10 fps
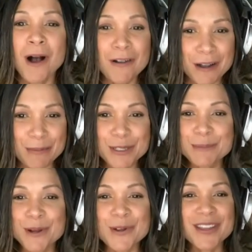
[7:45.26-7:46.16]
Welcome to
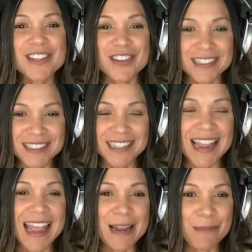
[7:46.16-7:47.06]
both
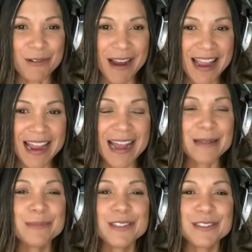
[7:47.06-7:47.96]
Jesse and Mariah. I
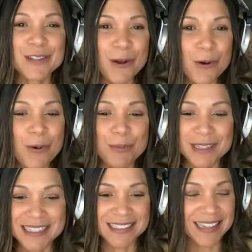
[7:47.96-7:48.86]
am so
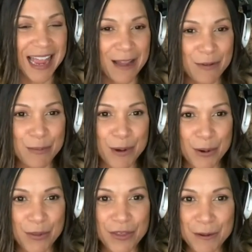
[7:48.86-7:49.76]
pleased to have you
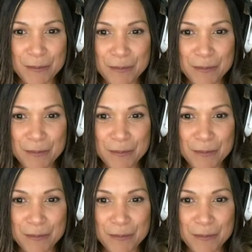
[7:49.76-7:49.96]
both.